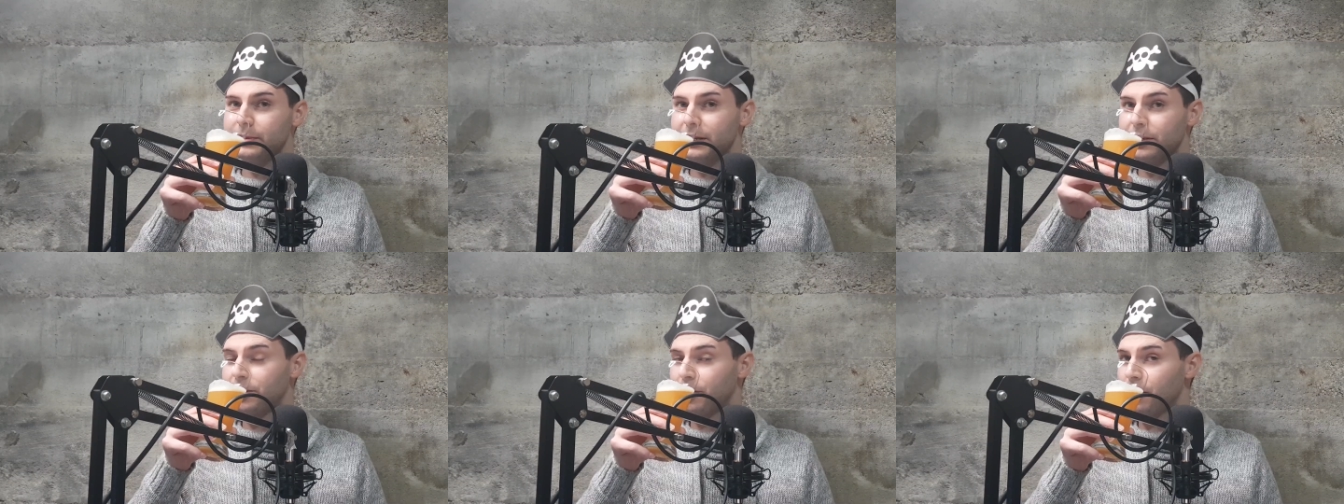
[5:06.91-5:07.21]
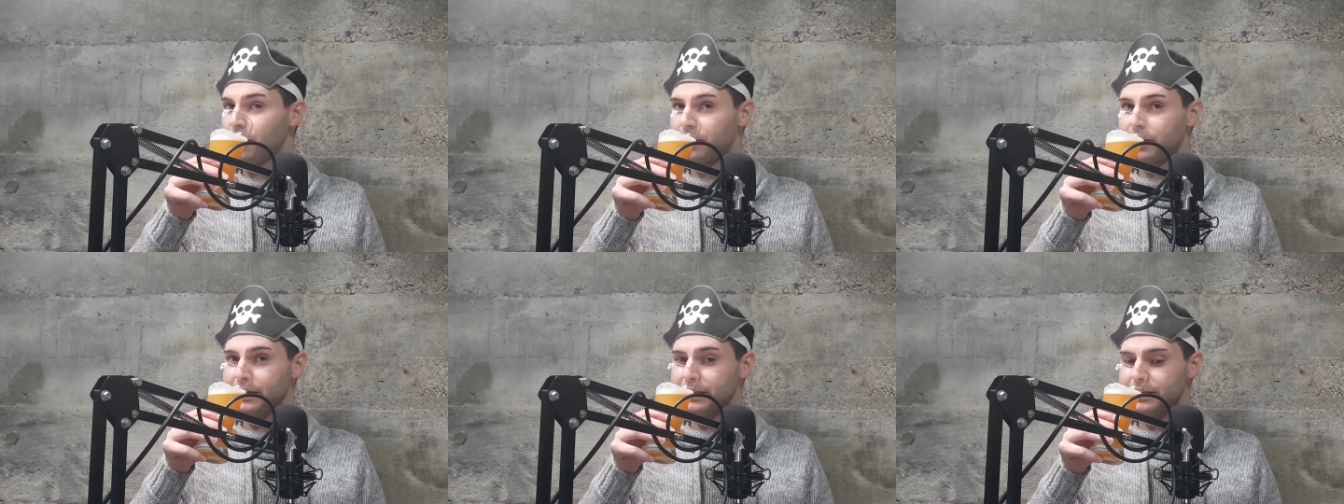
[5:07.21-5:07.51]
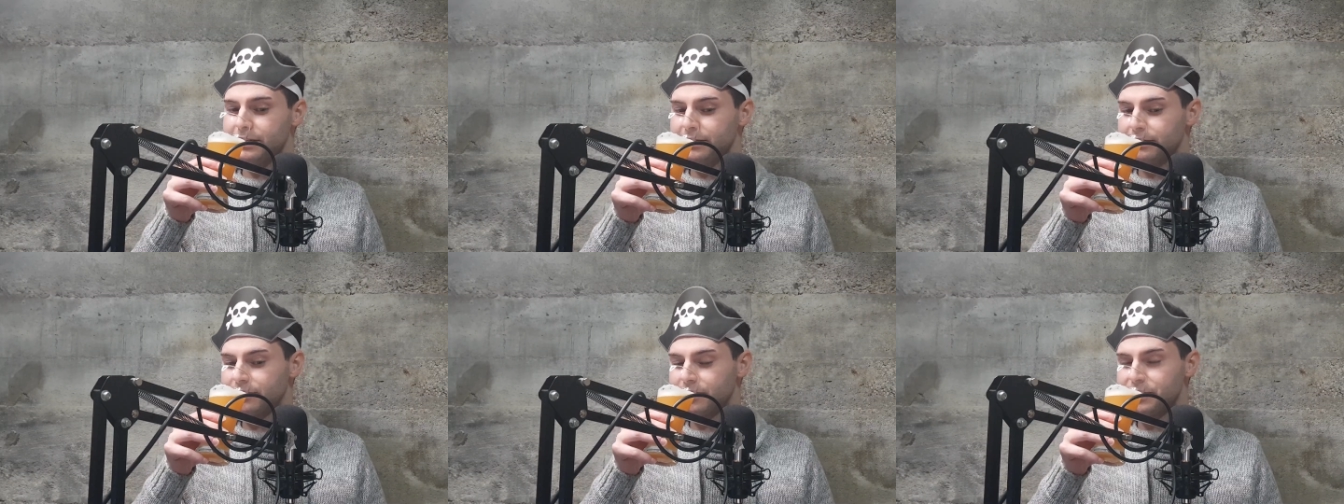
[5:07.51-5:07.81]
bit of coconut?
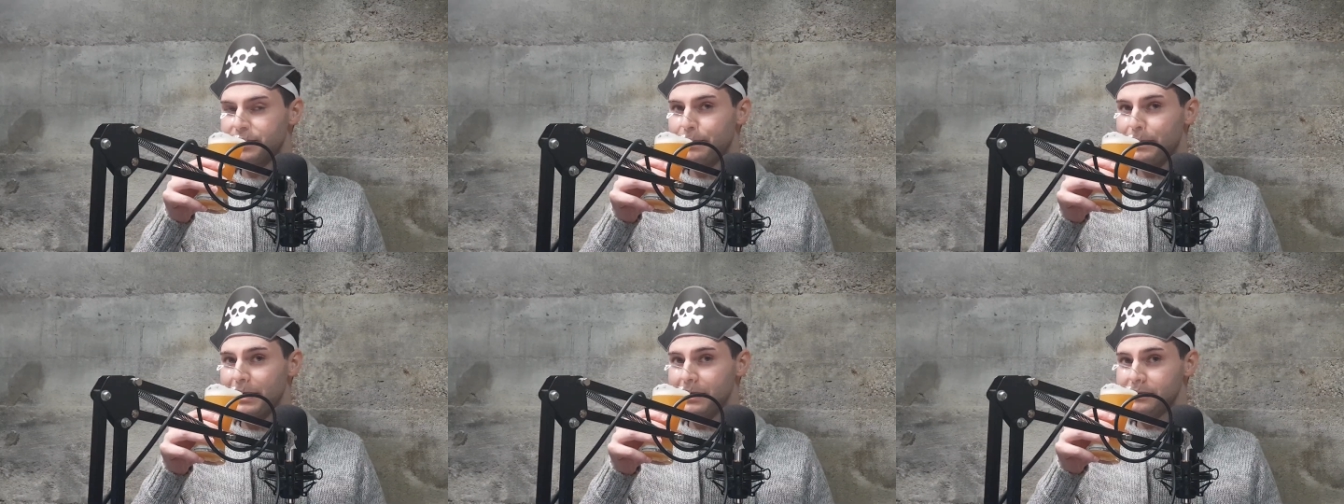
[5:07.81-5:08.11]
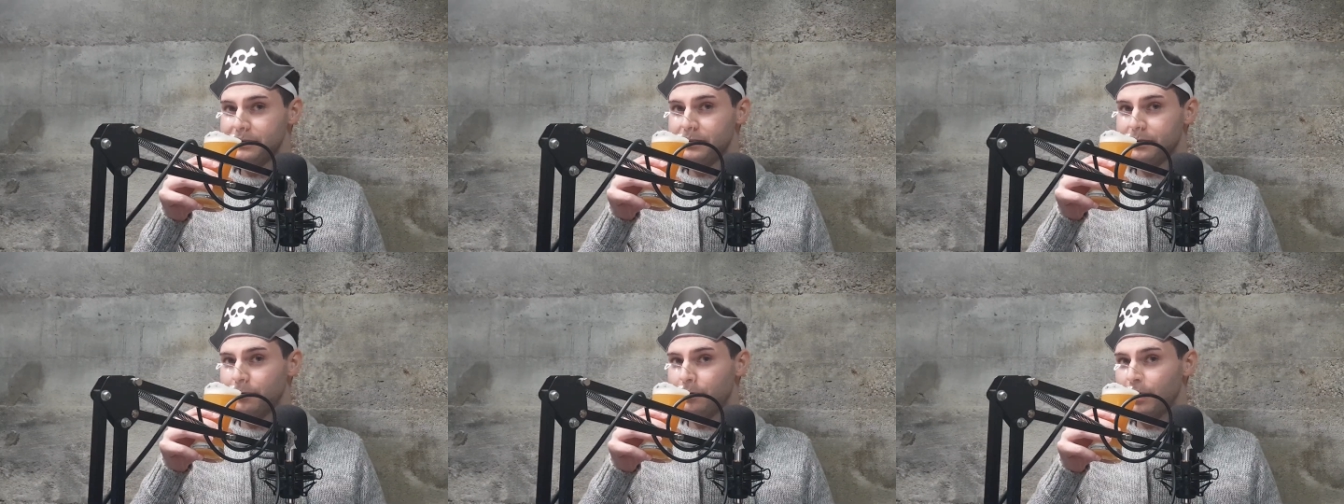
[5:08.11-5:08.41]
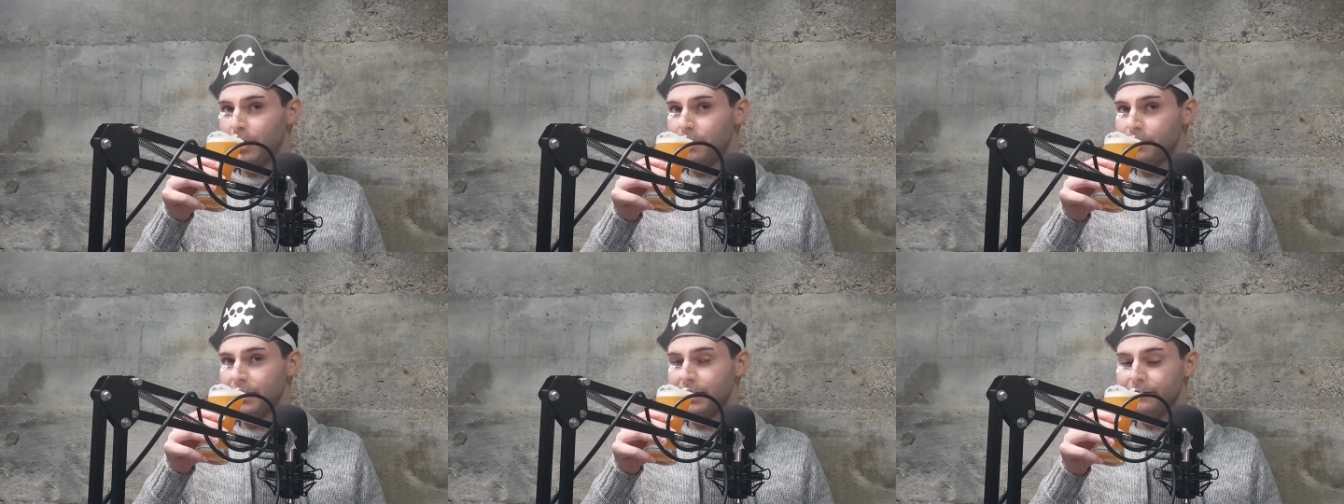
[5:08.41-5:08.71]
in? Because apparently the
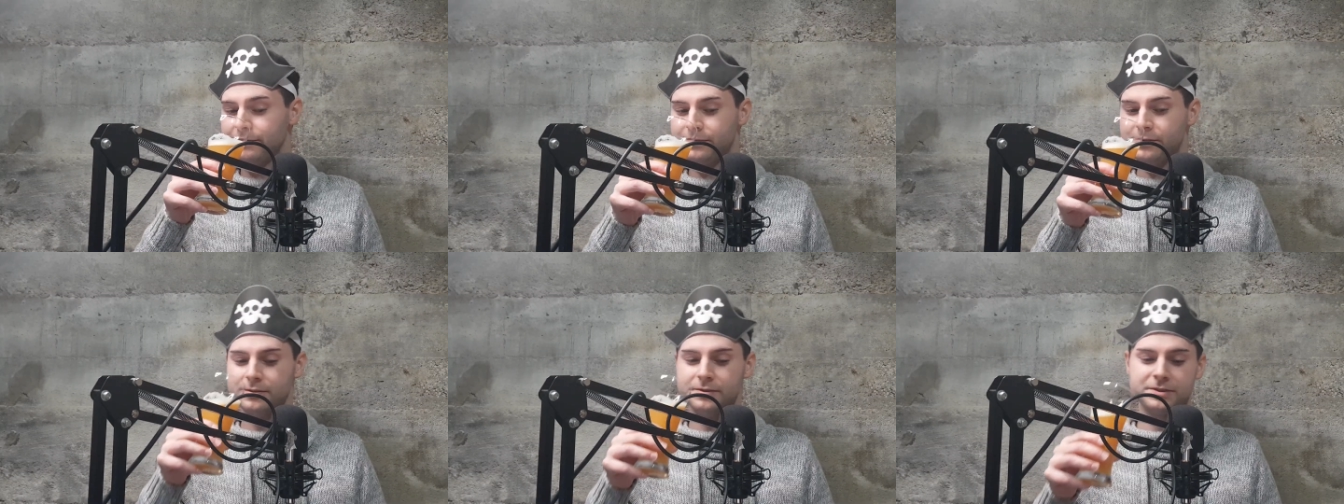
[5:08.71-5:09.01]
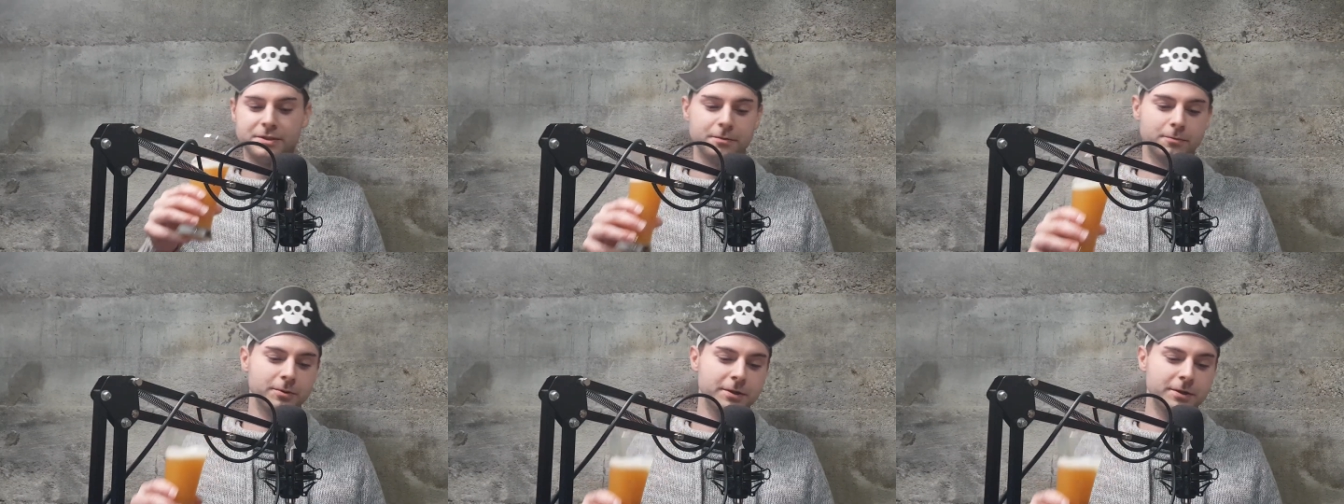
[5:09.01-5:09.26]
rum they well, infused it